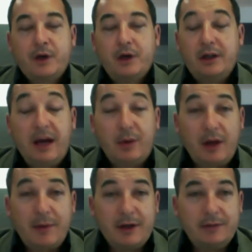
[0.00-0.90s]
Yeah, well,
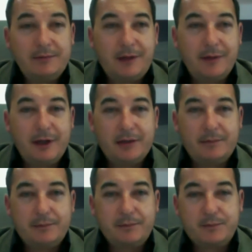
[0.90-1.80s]
I'm
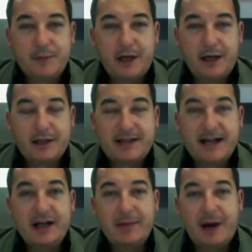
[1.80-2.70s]
a
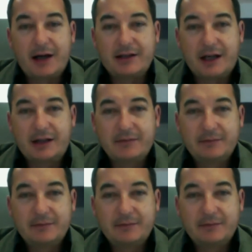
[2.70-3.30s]
stadium architect.